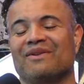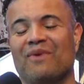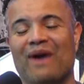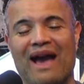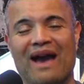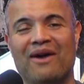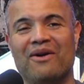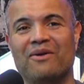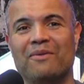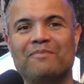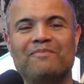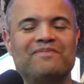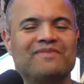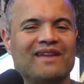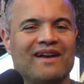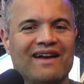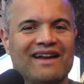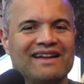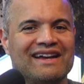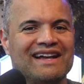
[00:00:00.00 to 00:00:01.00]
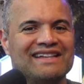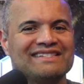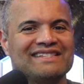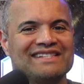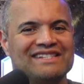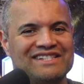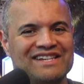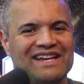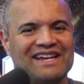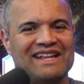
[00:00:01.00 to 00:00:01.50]
Wow. All right, guys,
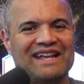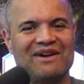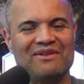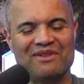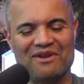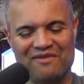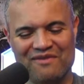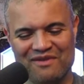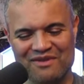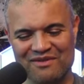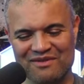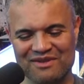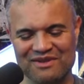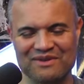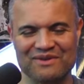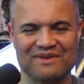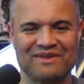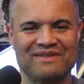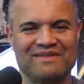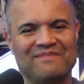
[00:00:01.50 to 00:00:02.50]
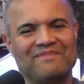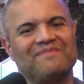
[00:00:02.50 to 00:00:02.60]
let's check it out without further ado.